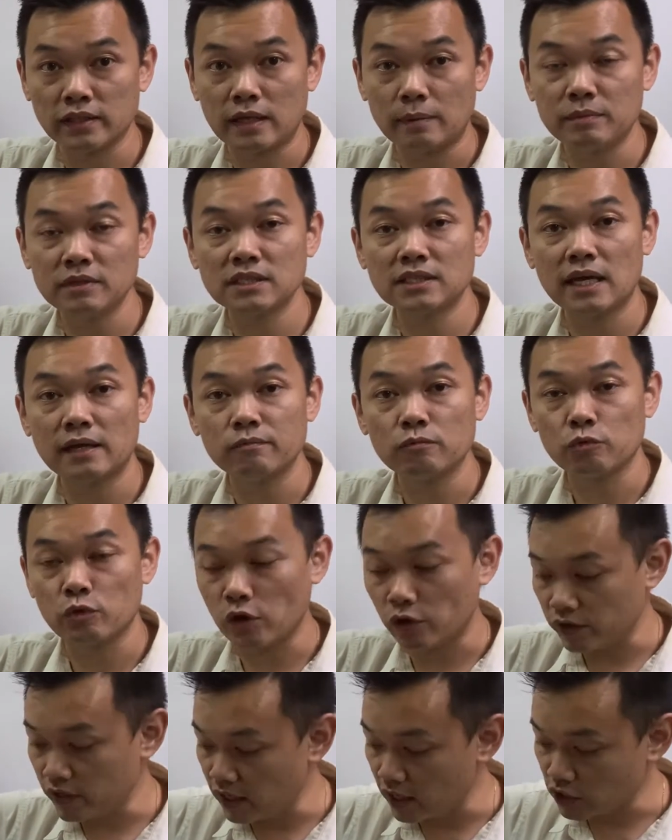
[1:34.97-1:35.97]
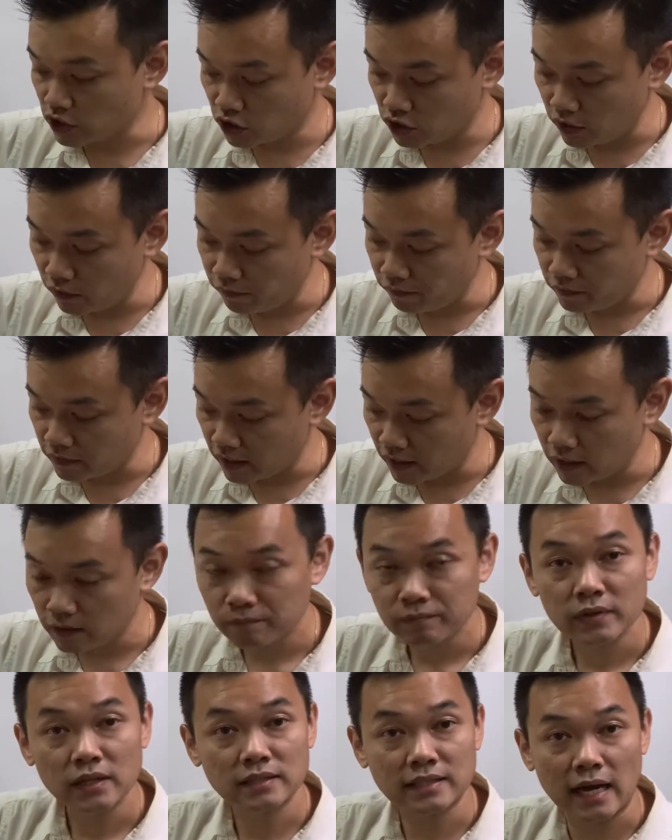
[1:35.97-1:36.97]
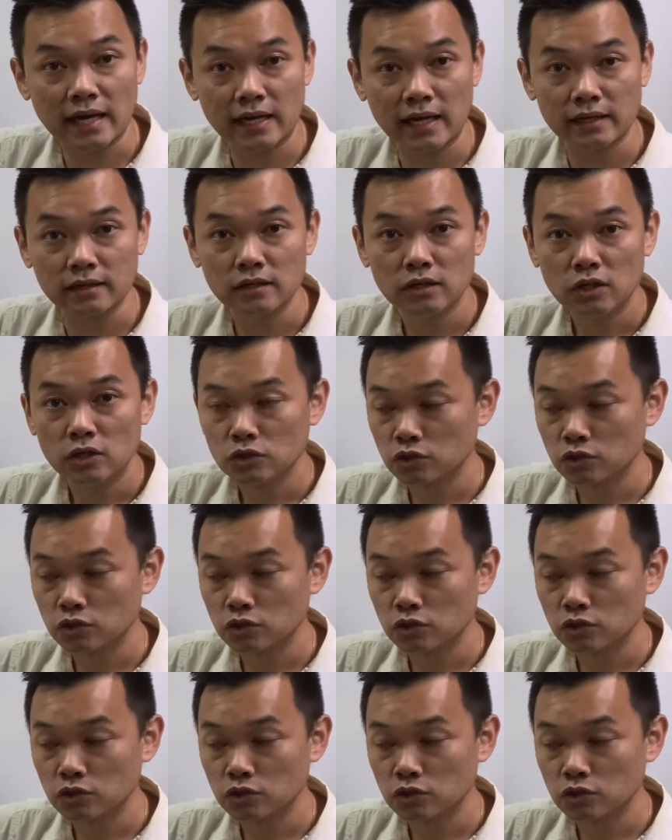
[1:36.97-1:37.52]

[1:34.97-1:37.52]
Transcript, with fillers: That means that we already achieved the target.